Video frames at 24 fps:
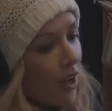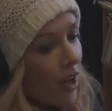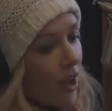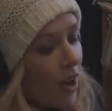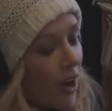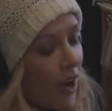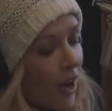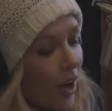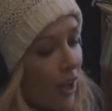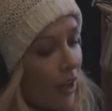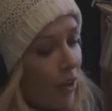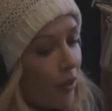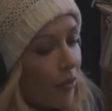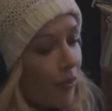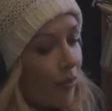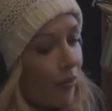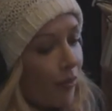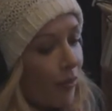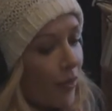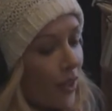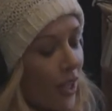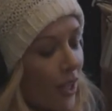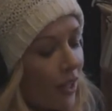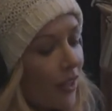
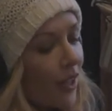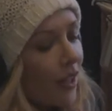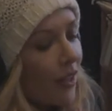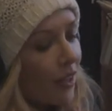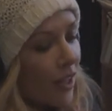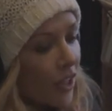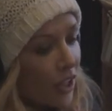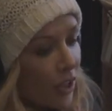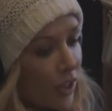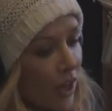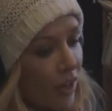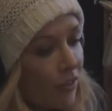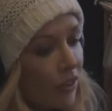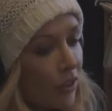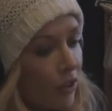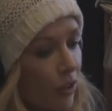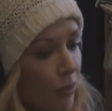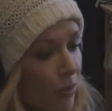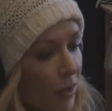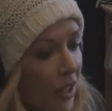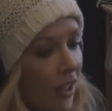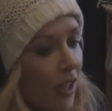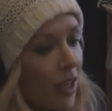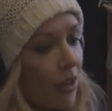And then you have a
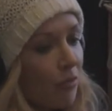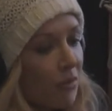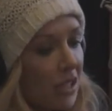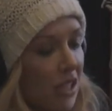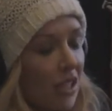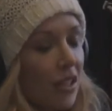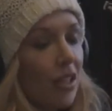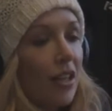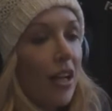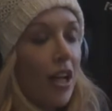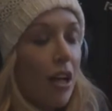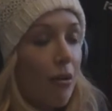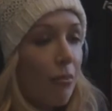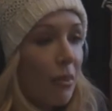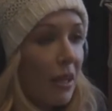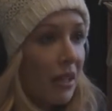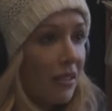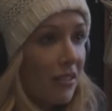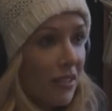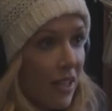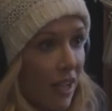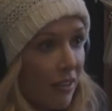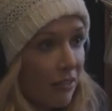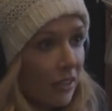group that comes in and
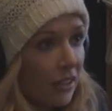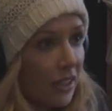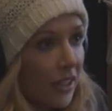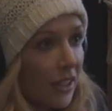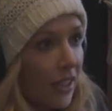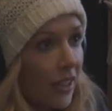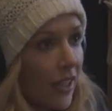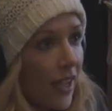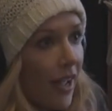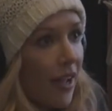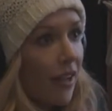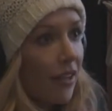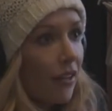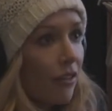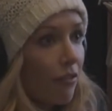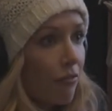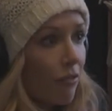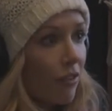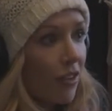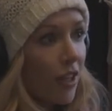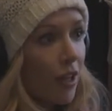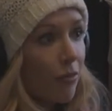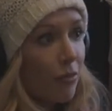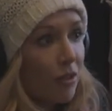campaigns heavily, and
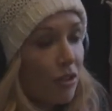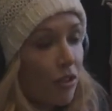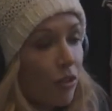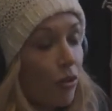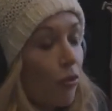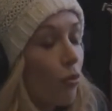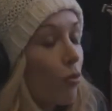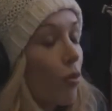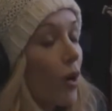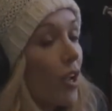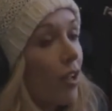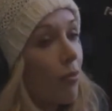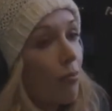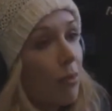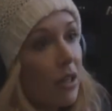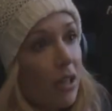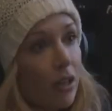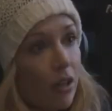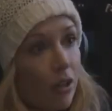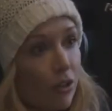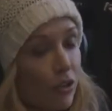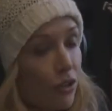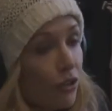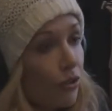for them it's a great
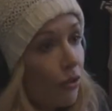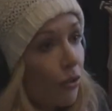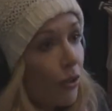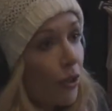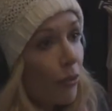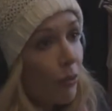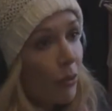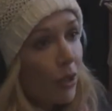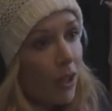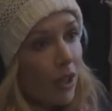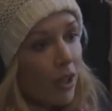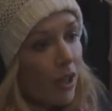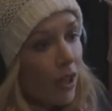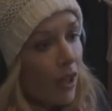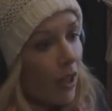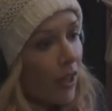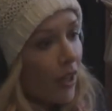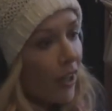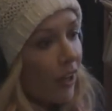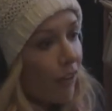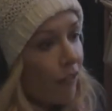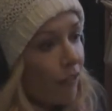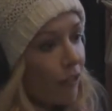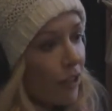PR storm.
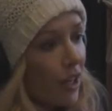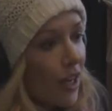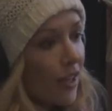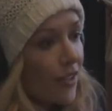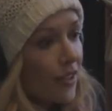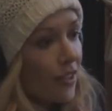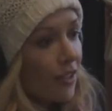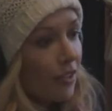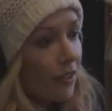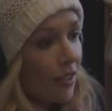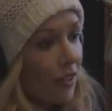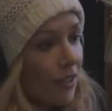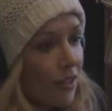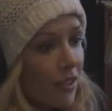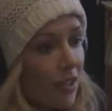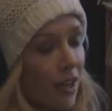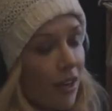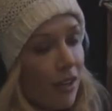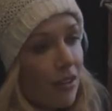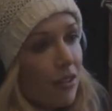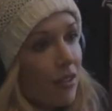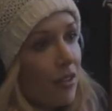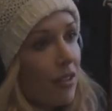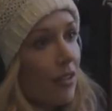And for us, it
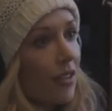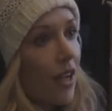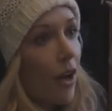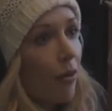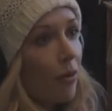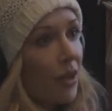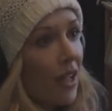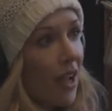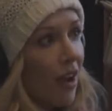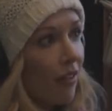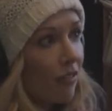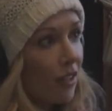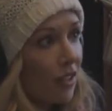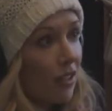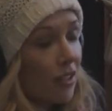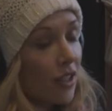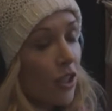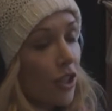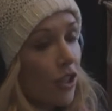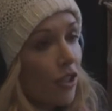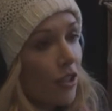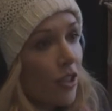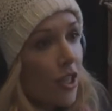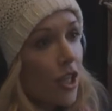sucks because now we have this
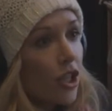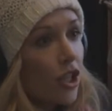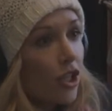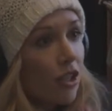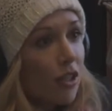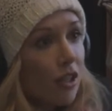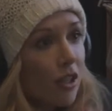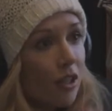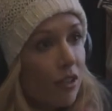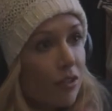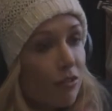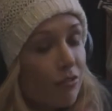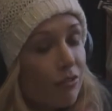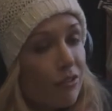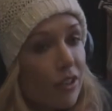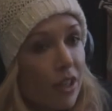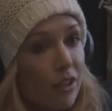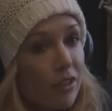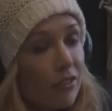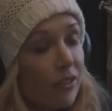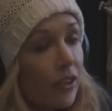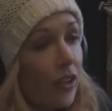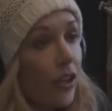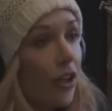legislation that is
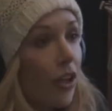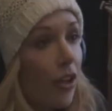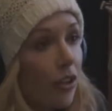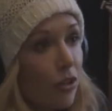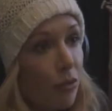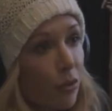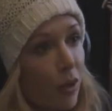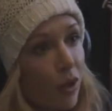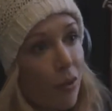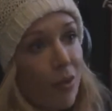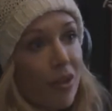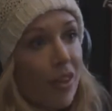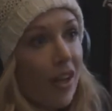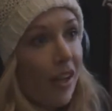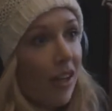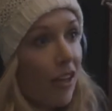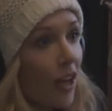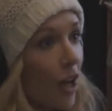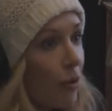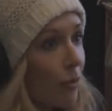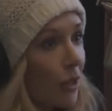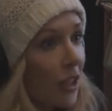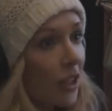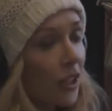very, very hard to work with
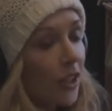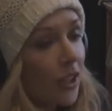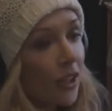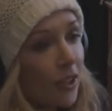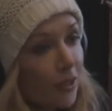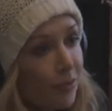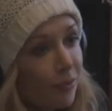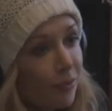economically.